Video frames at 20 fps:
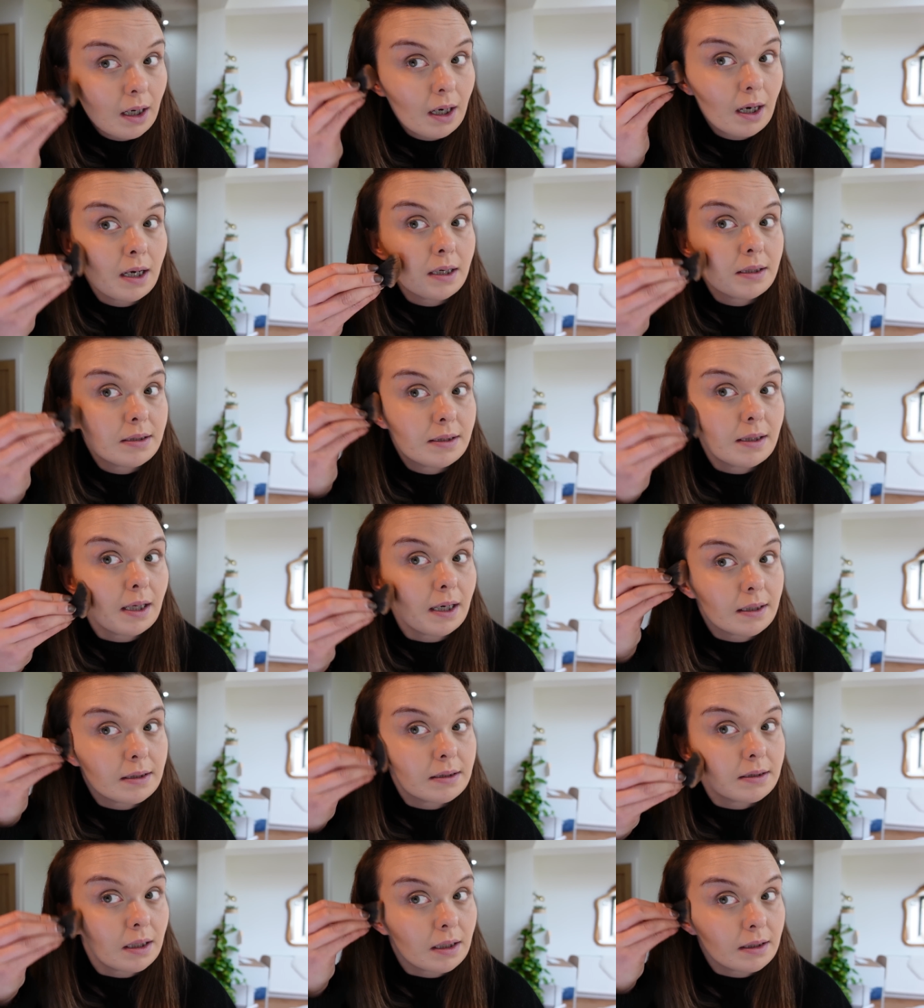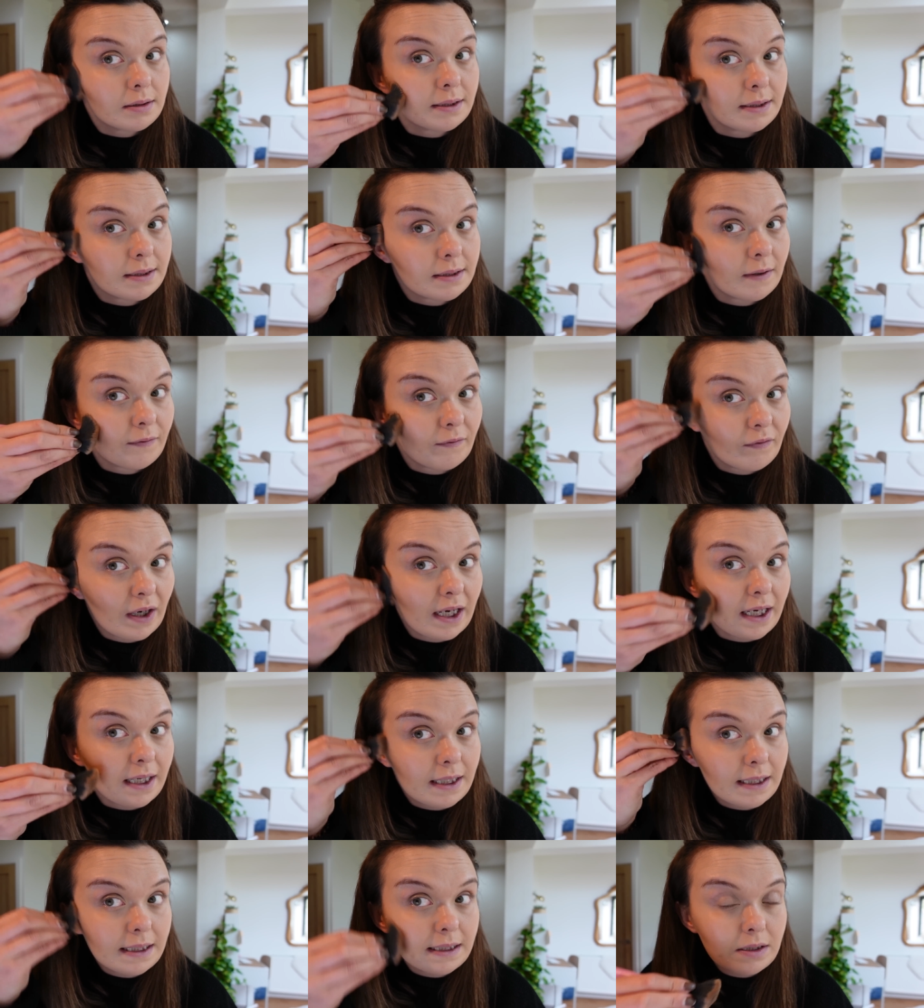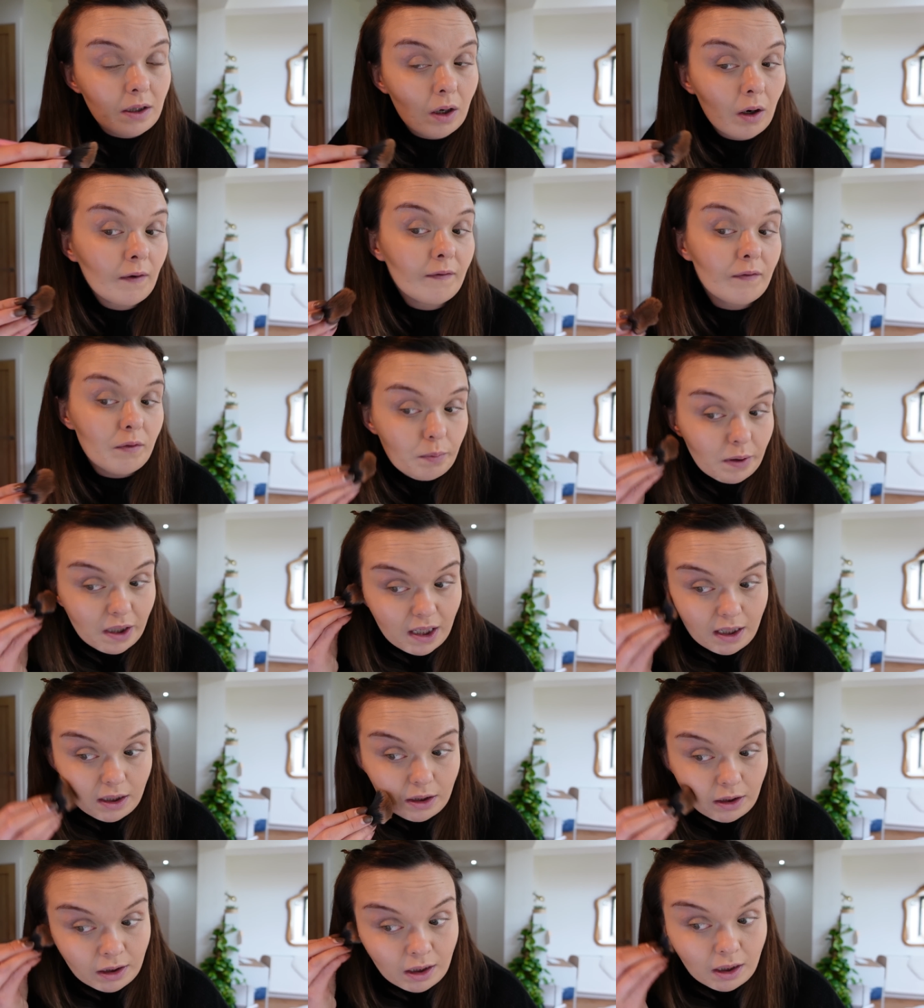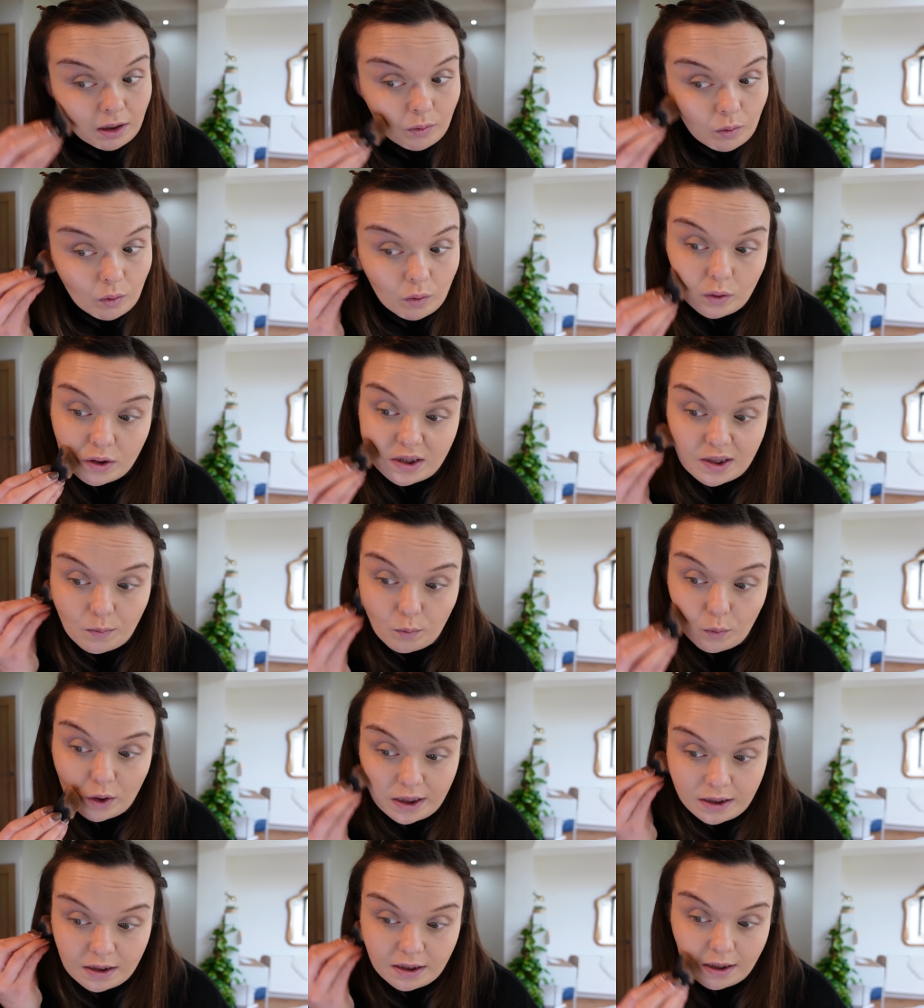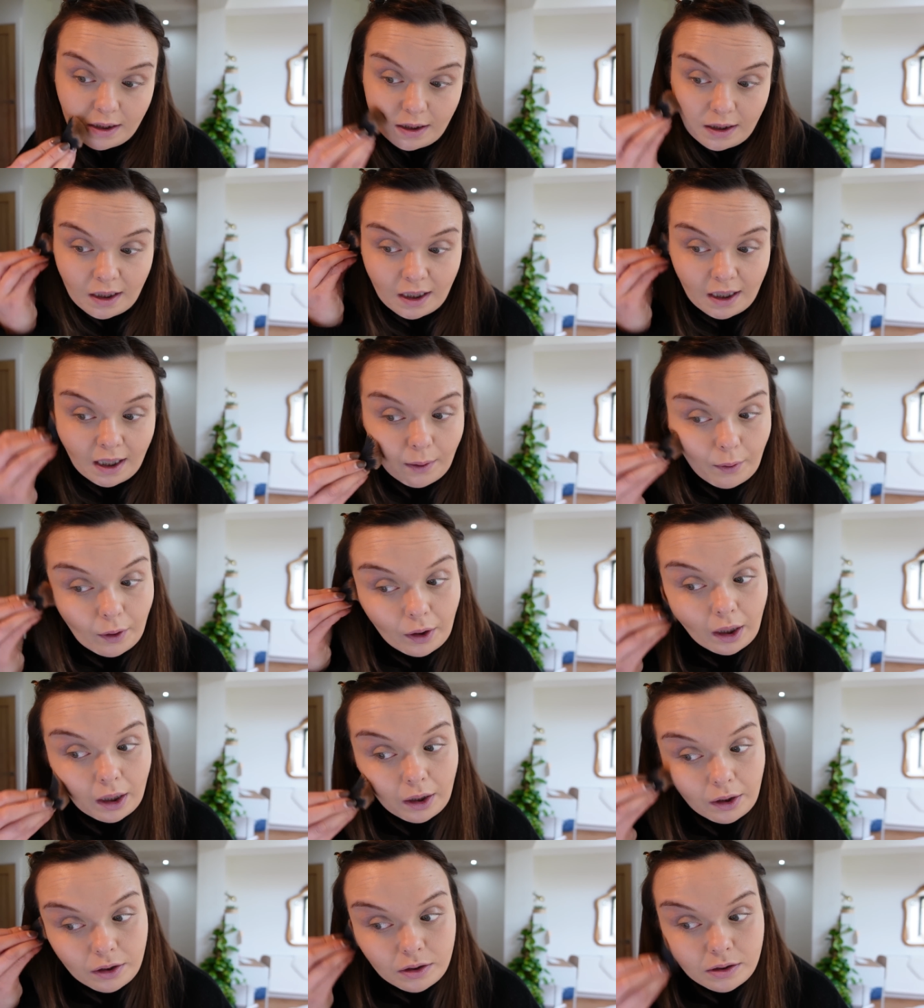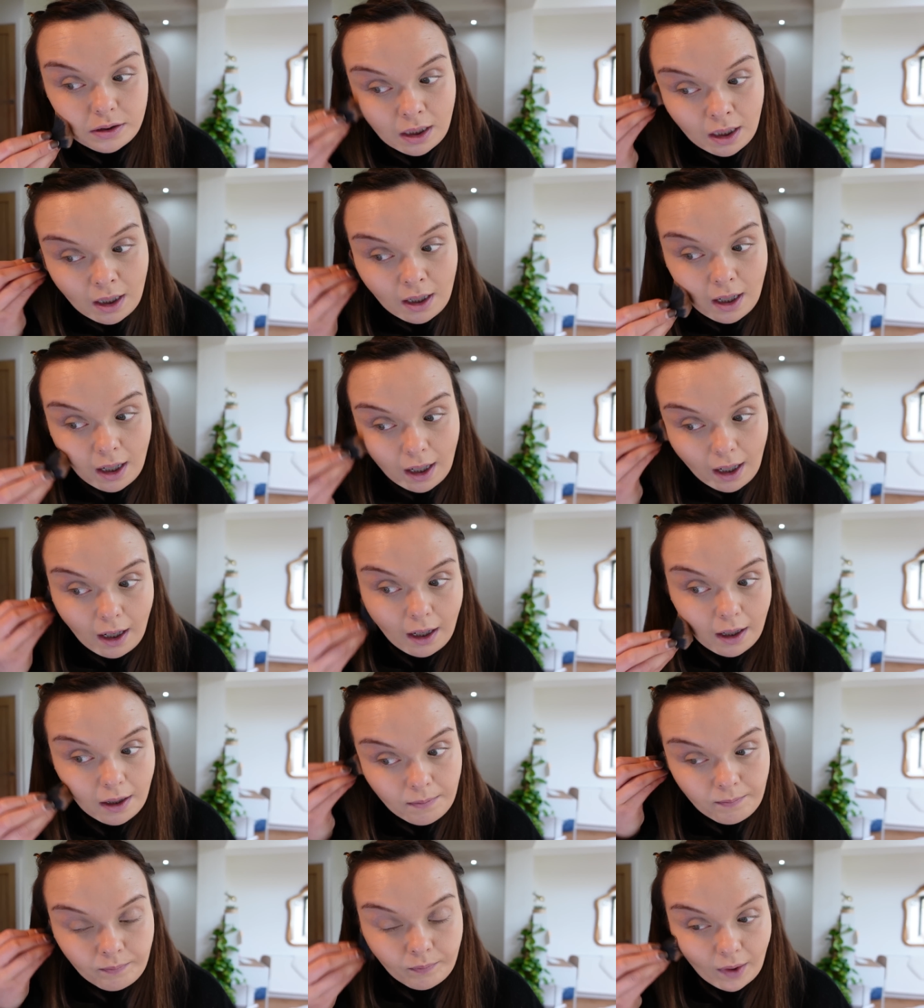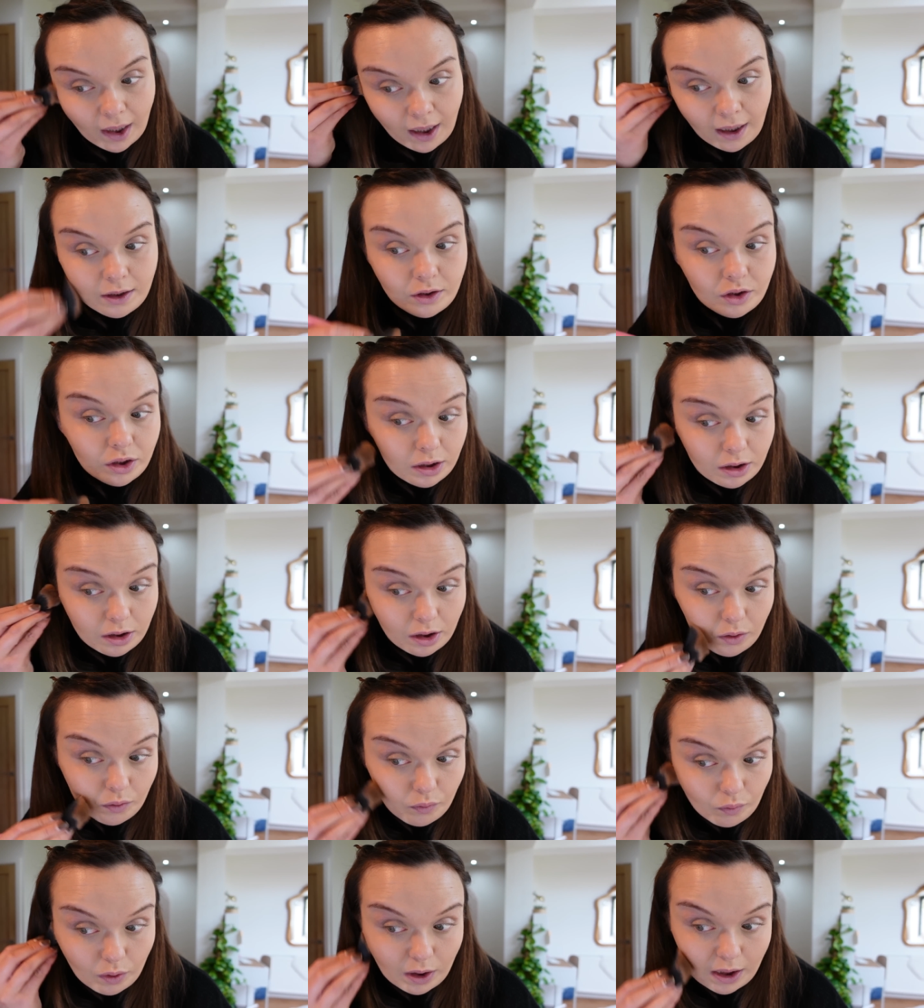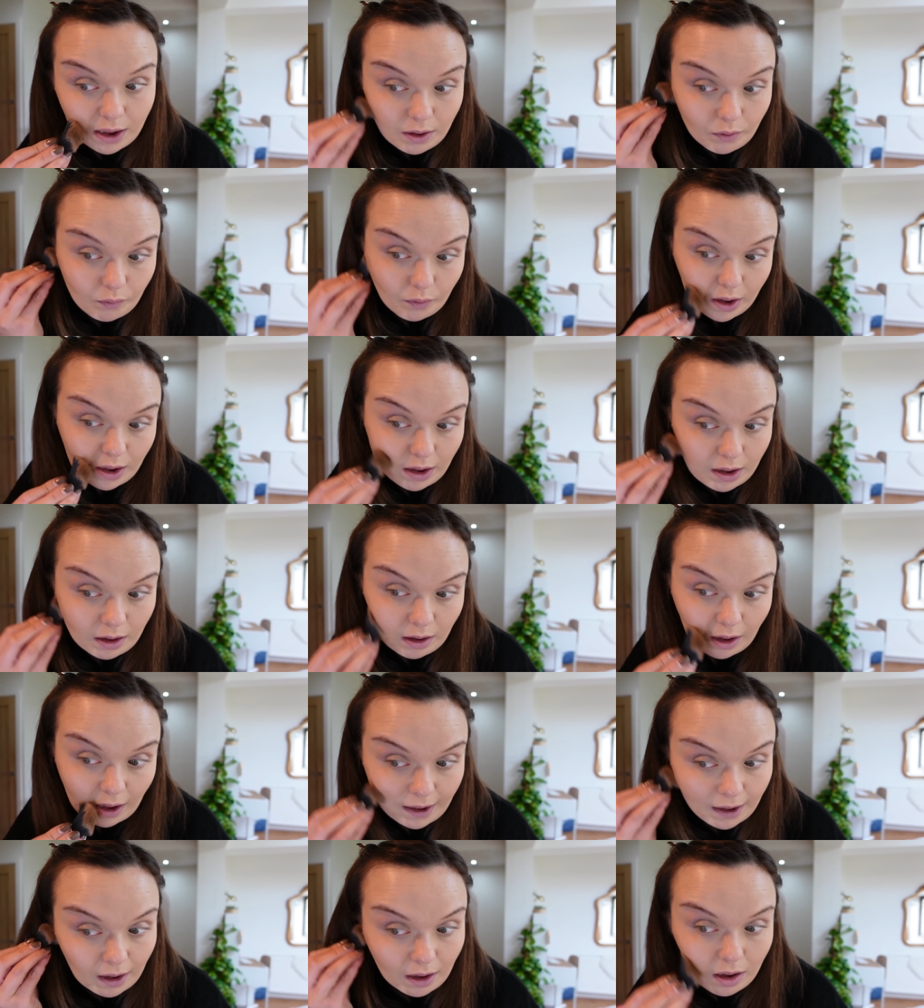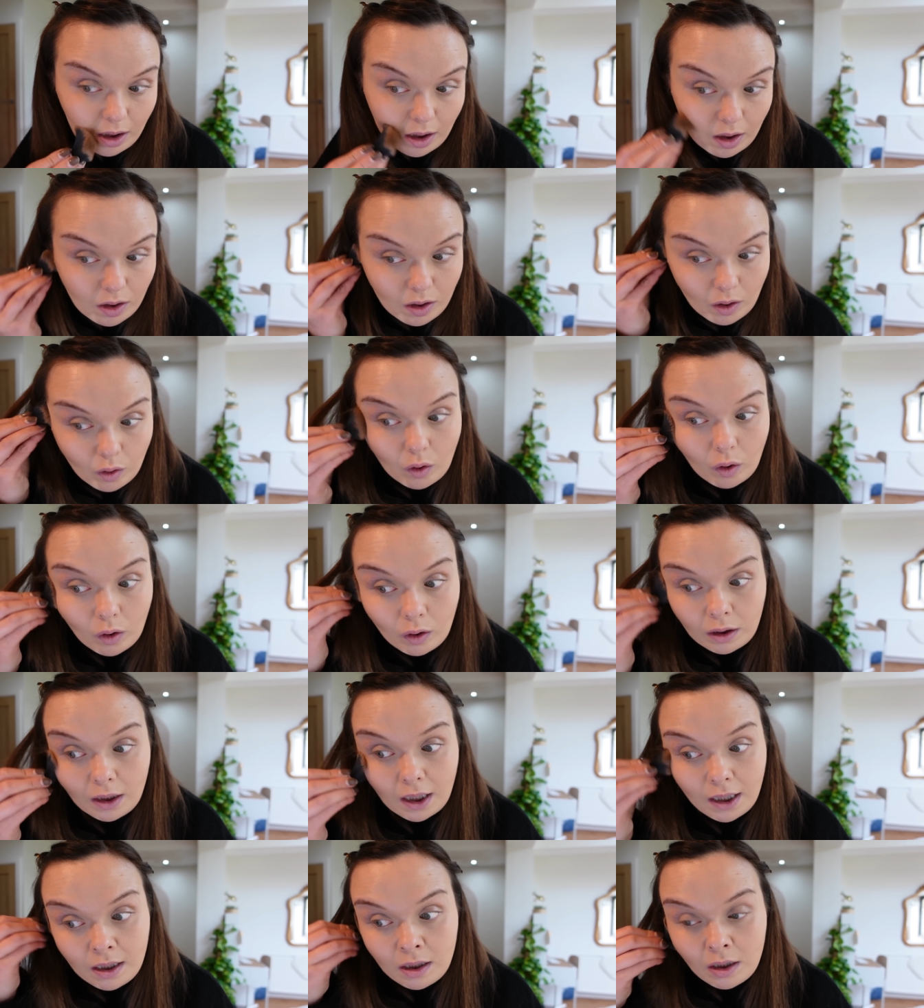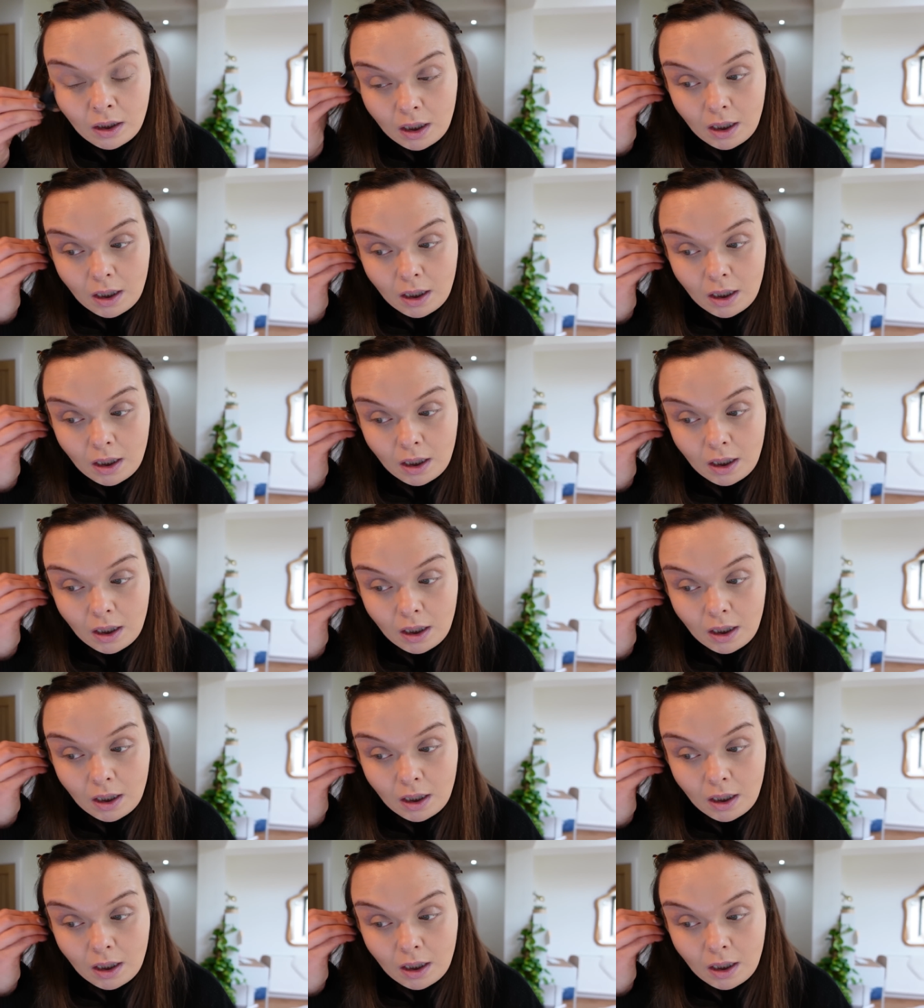as that started to fade off a bit, you know, autumn, winter, you know how it goes. I actually do really, really like the colour.